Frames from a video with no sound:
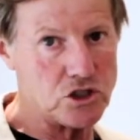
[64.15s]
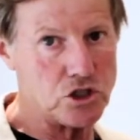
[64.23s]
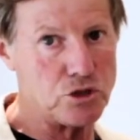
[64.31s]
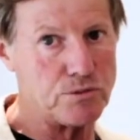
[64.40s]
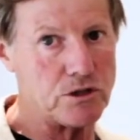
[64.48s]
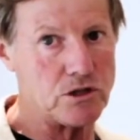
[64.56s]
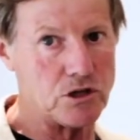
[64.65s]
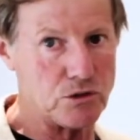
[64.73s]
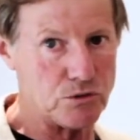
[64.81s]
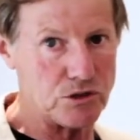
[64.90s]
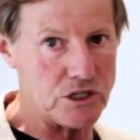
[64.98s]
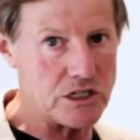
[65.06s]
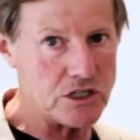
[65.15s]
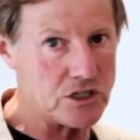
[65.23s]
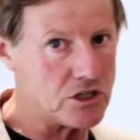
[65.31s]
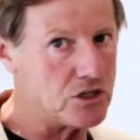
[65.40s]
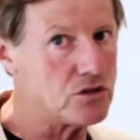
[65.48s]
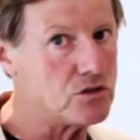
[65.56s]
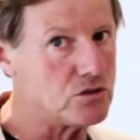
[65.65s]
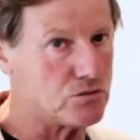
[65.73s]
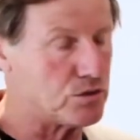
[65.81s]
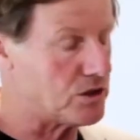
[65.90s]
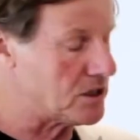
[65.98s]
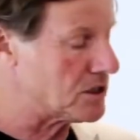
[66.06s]
tubing that you will need to use
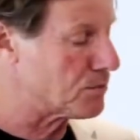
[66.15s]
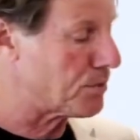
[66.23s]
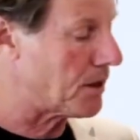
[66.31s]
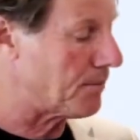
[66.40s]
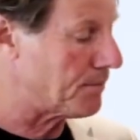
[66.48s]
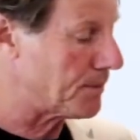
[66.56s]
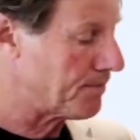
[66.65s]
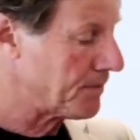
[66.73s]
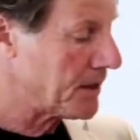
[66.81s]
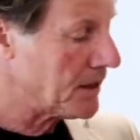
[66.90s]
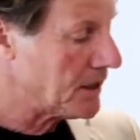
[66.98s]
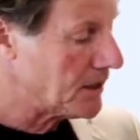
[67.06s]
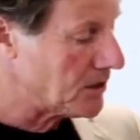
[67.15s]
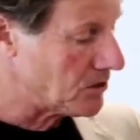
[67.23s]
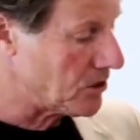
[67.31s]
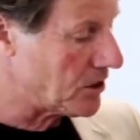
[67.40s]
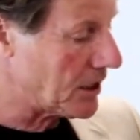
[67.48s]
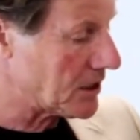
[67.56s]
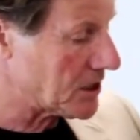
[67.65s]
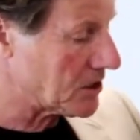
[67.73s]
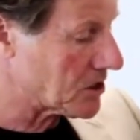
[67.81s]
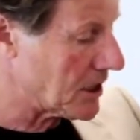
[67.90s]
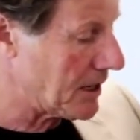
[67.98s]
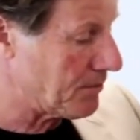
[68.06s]
with this pump. So that
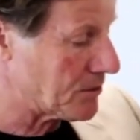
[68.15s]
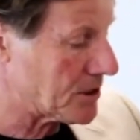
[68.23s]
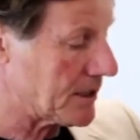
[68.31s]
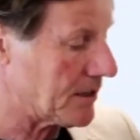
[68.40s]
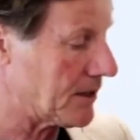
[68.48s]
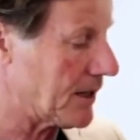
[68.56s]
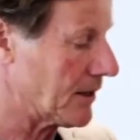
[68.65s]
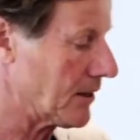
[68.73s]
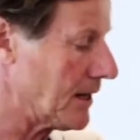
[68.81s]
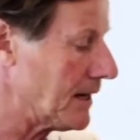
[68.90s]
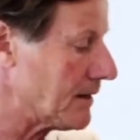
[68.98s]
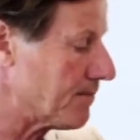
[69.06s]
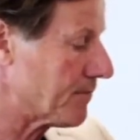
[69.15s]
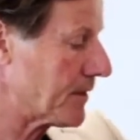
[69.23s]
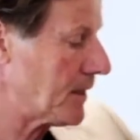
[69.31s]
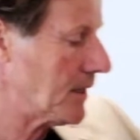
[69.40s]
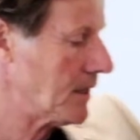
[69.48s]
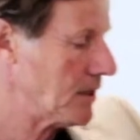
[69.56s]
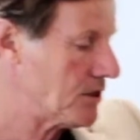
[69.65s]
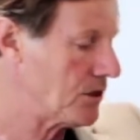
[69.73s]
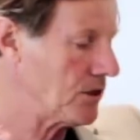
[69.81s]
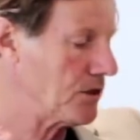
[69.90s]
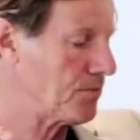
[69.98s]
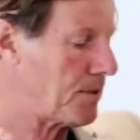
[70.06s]
just clamps down like that.
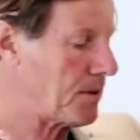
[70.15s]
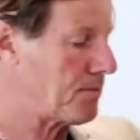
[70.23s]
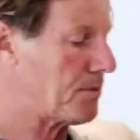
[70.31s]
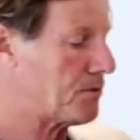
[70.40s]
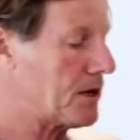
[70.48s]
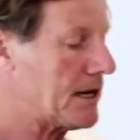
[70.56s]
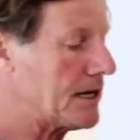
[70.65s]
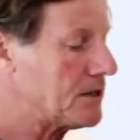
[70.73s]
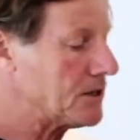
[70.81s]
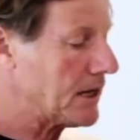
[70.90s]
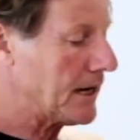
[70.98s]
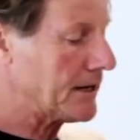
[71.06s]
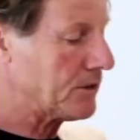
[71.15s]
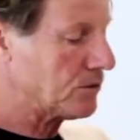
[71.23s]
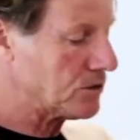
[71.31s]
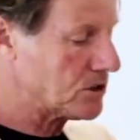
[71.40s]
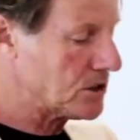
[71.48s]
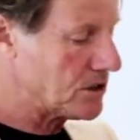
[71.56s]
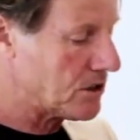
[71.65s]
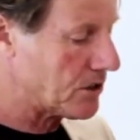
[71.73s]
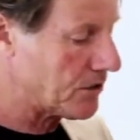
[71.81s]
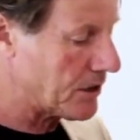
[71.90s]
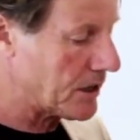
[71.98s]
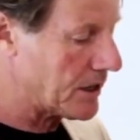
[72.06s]
Turn the pump around and you will see
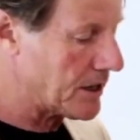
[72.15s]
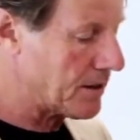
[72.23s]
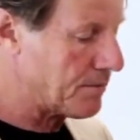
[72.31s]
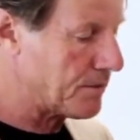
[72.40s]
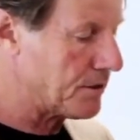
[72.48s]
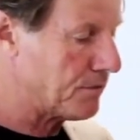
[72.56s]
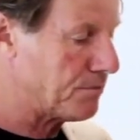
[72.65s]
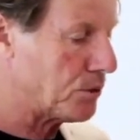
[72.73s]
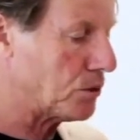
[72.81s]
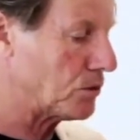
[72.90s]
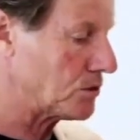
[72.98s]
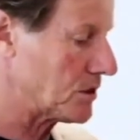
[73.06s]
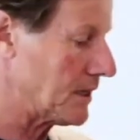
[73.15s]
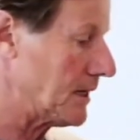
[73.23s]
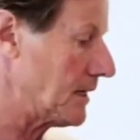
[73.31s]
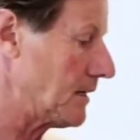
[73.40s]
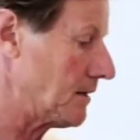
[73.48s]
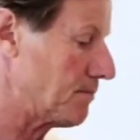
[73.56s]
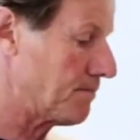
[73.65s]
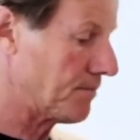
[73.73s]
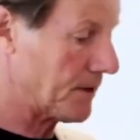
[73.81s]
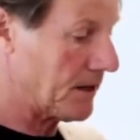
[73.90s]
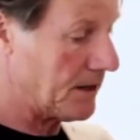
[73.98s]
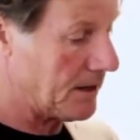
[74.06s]
that there are a number of ports and
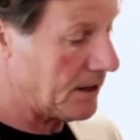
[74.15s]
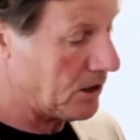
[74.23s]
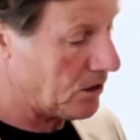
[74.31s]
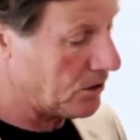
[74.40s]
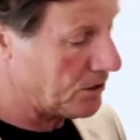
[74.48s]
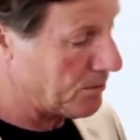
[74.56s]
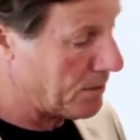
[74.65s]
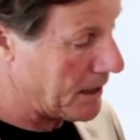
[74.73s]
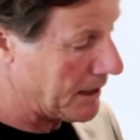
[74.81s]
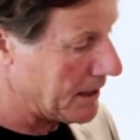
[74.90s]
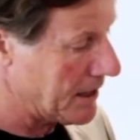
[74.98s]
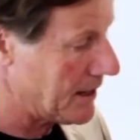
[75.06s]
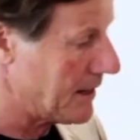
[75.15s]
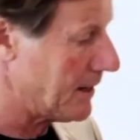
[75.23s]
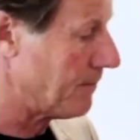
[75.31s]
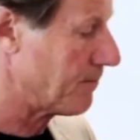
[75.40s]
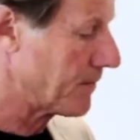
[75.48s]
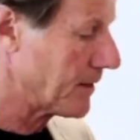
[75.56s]
on the back here.